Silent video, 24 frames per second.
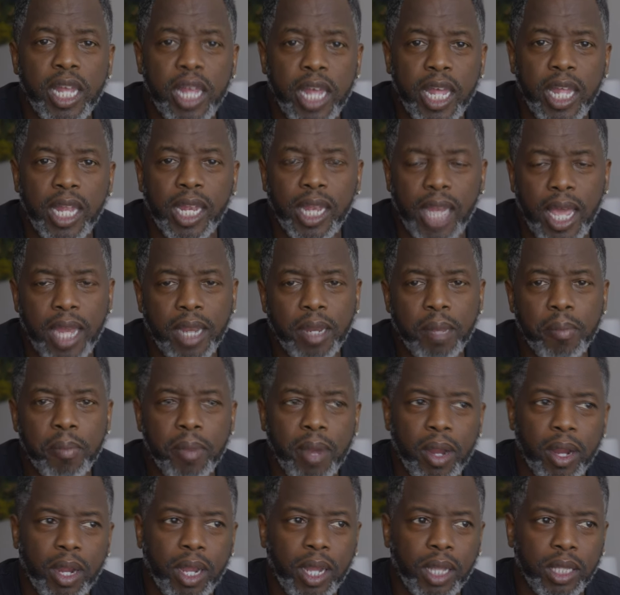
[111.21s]
in Latin
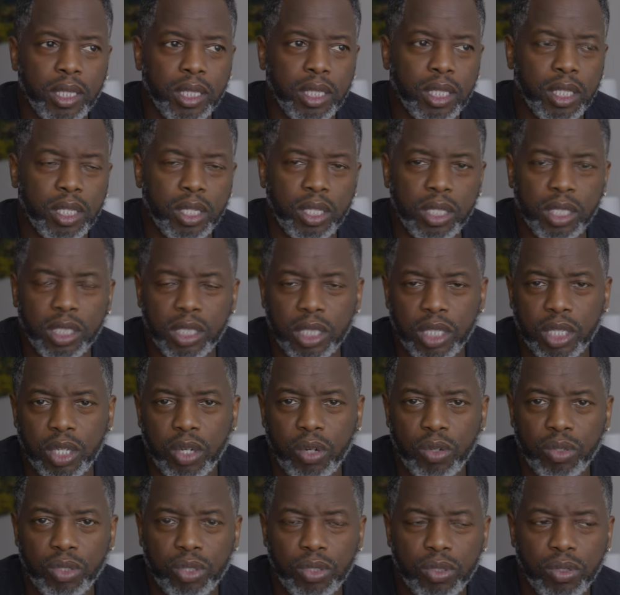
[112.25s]
America. I think the
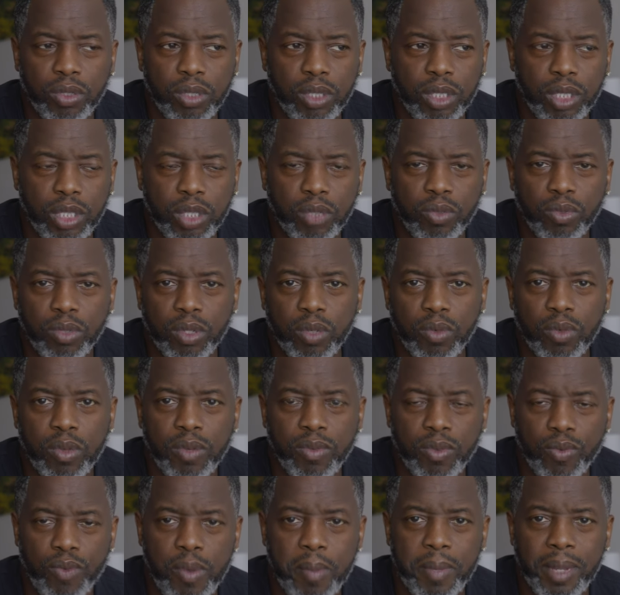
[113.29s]
culture in general,
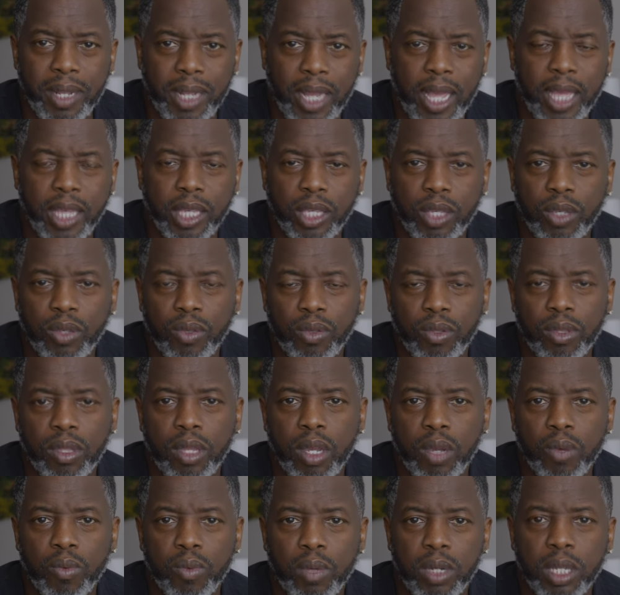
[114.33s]
the women like you,
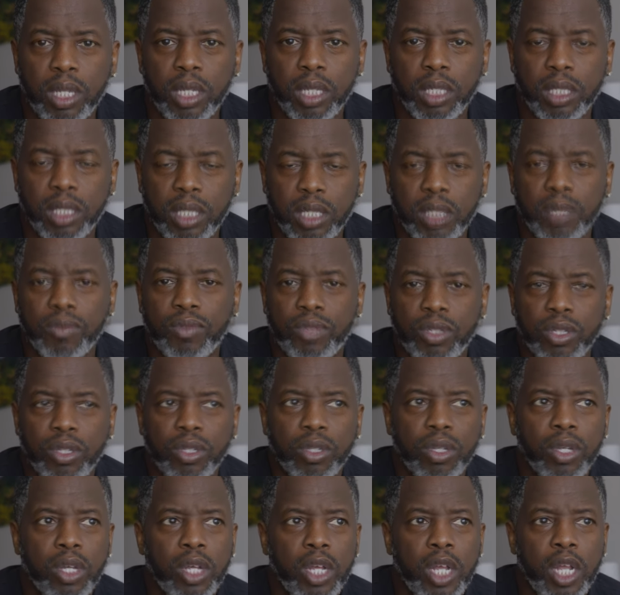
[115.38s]
they're really attentive to
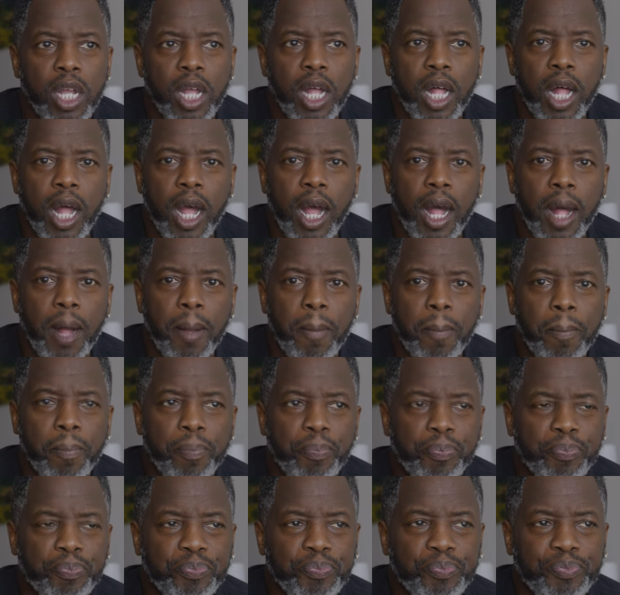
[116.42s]
you.
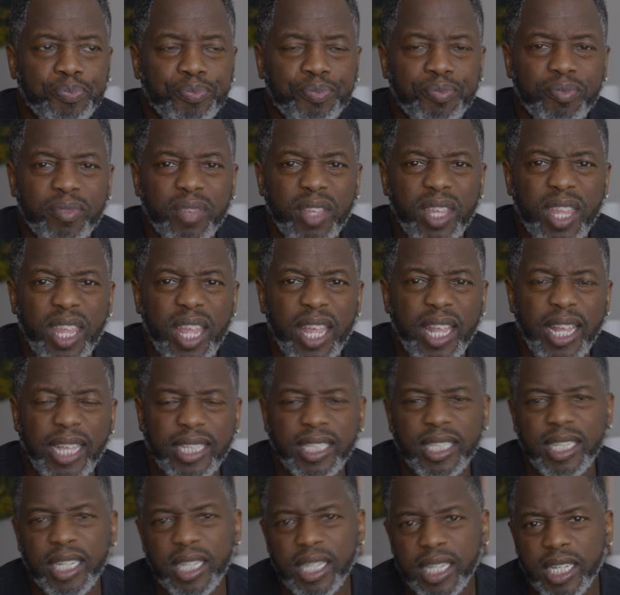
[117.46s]

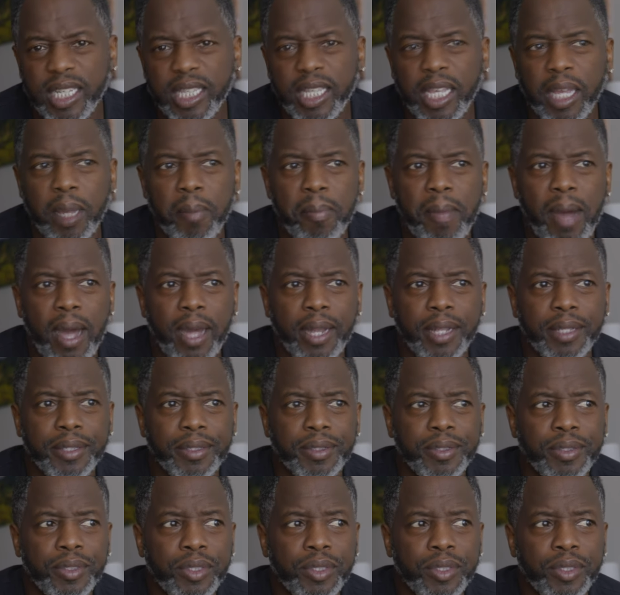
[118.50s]
That's another good thing about it.